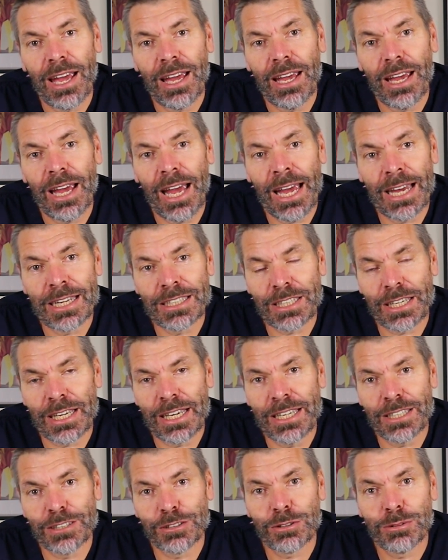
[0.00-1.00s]
And it
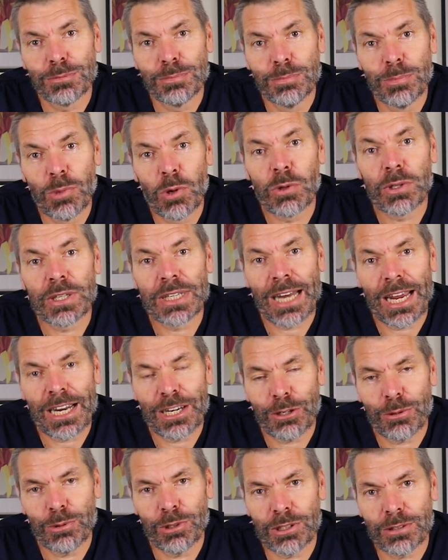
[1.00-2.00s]
is more than
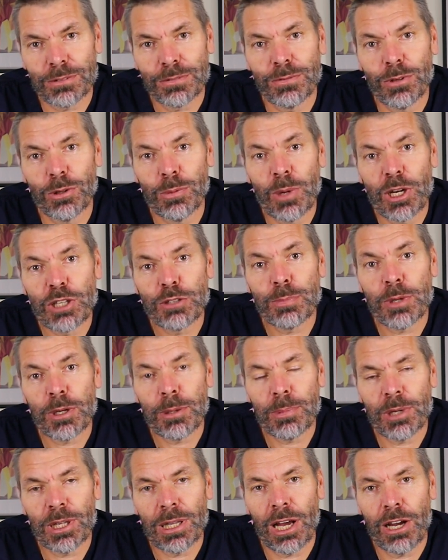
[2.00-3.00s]
adequate for most
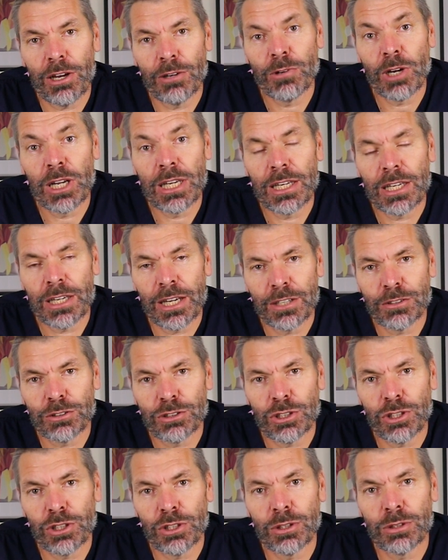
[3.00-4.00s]
people that are only going
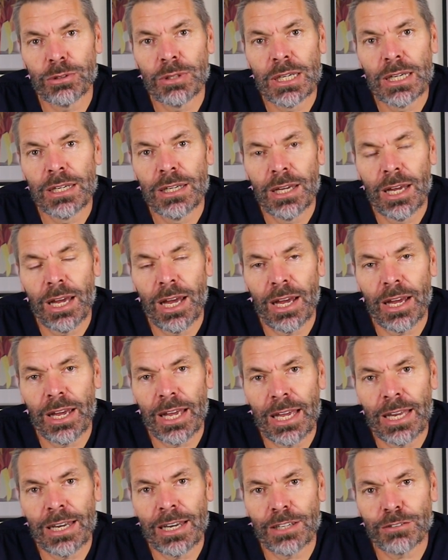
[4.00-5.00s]
to do
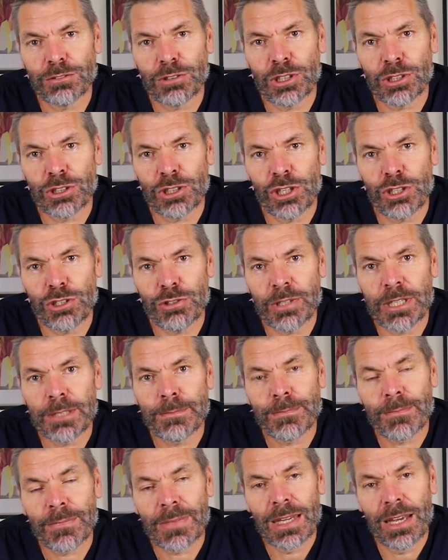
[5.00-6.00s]
electrosurgery.
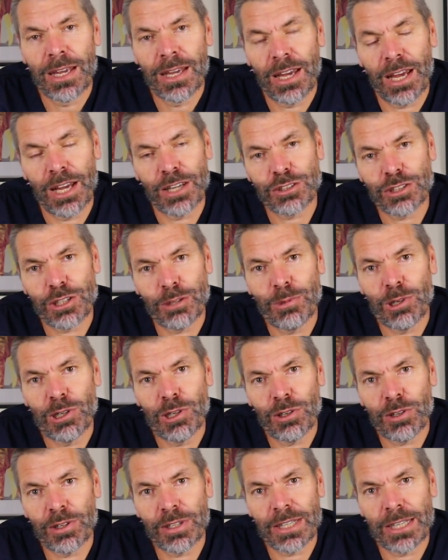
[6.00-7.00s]
So we'll
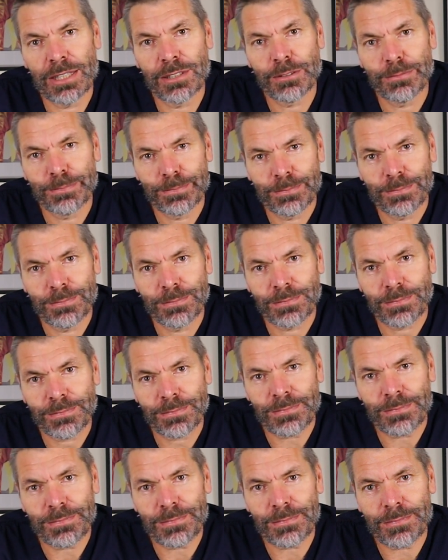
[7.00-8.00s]
look at this.
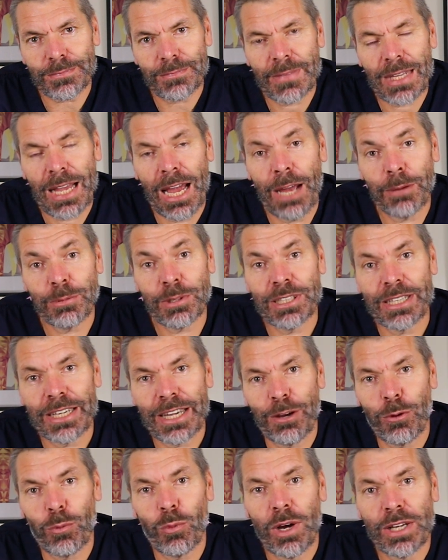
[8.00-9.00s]
I'm going to
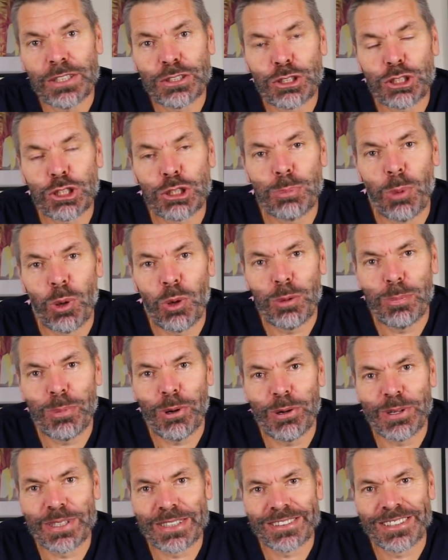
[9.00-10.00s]
get one small
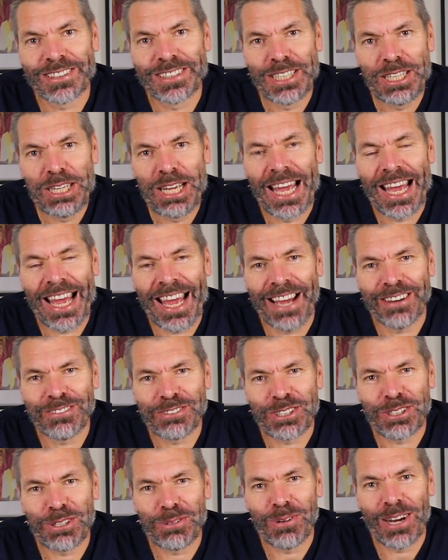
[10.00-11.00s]
point
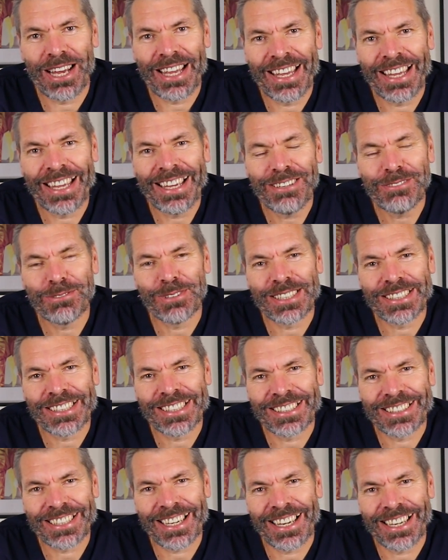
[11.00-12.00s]
out of the way here, which
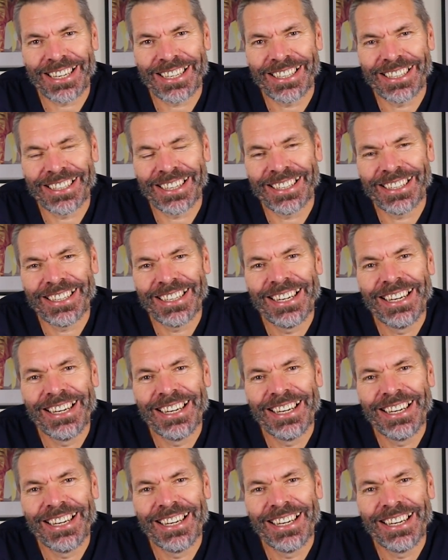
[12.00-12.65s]
is an